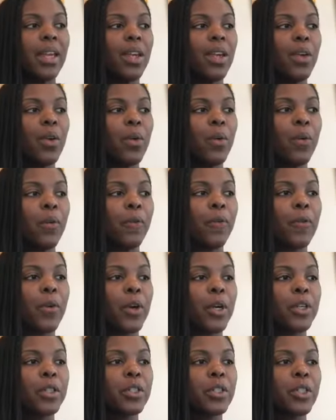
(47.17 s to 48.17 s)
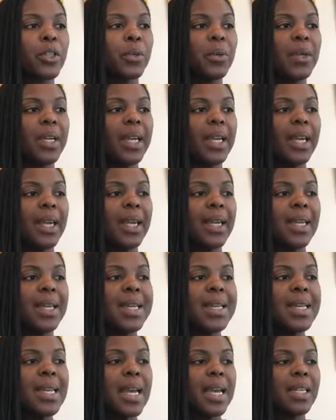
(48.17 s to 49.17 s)
you for tuning
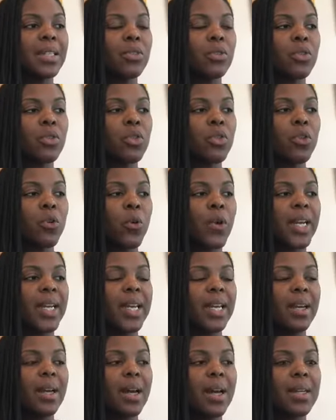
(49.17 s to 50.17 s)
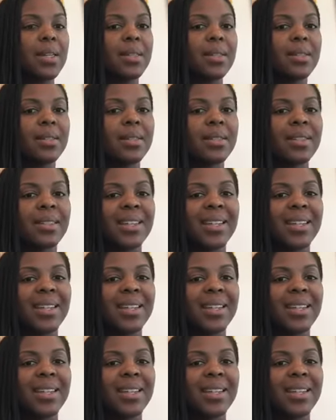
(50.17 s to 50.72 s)
in and joining us.